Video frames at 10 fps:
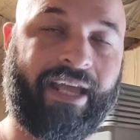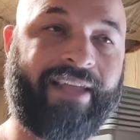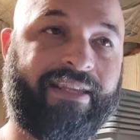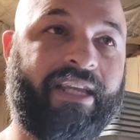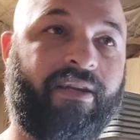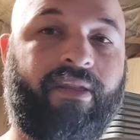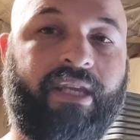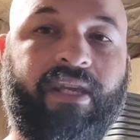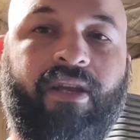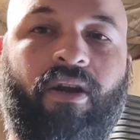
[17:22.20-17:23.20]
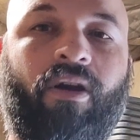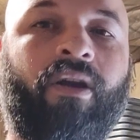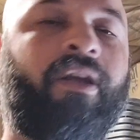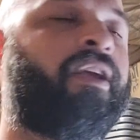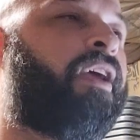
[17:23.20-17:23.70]
at the end of the
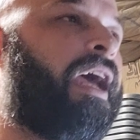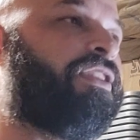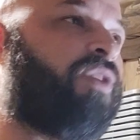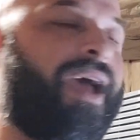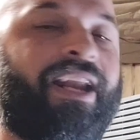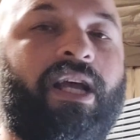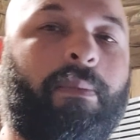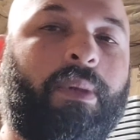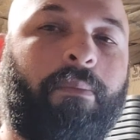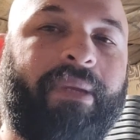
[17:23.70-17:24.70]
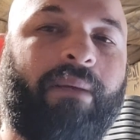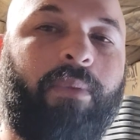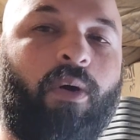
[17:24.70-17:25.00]
year. And so I had a couple of big